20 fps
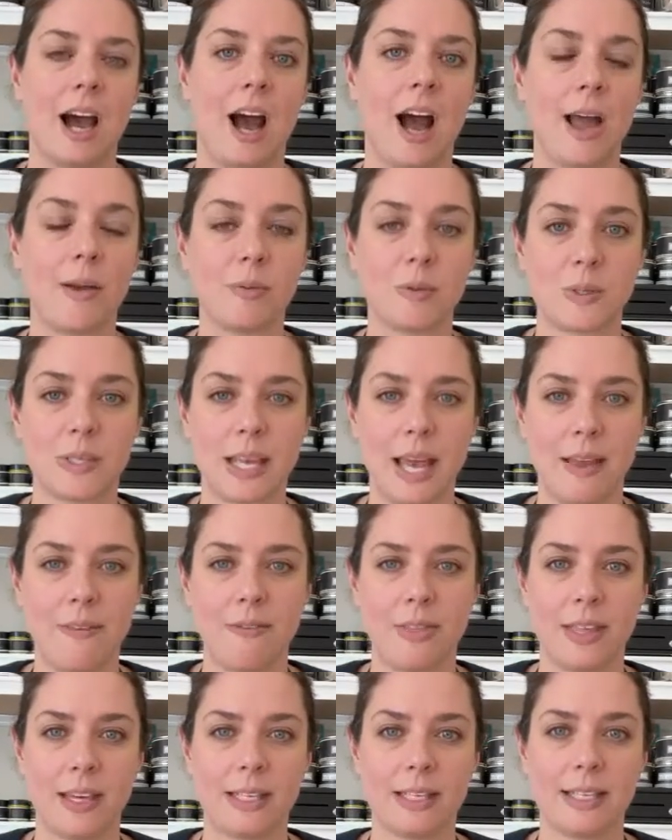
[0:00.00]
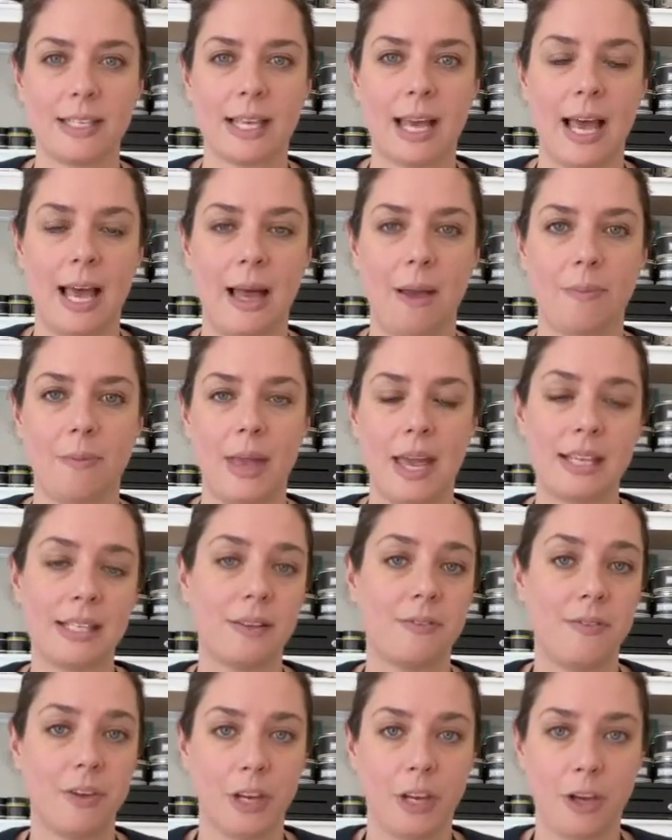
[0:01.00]
I will save this
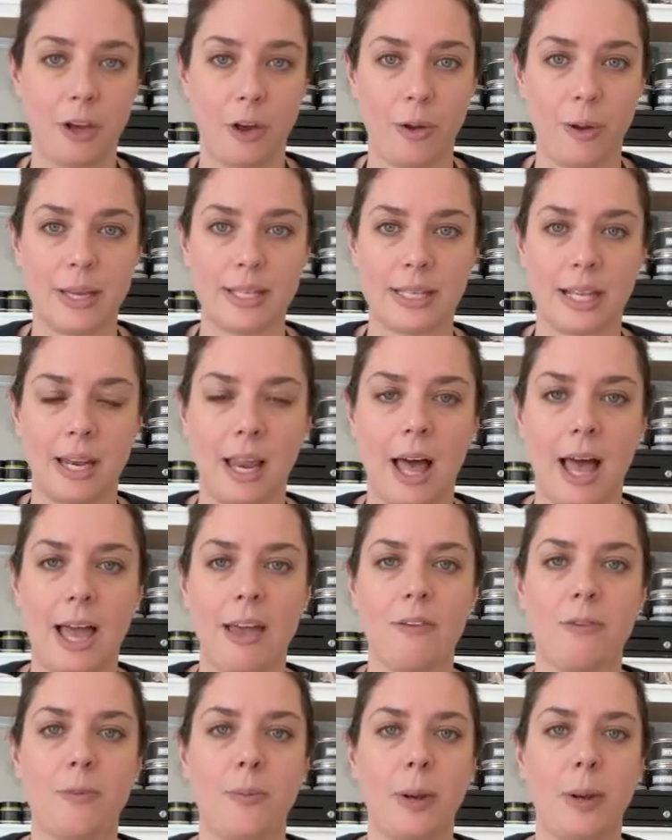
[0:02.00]
as a video, as a live,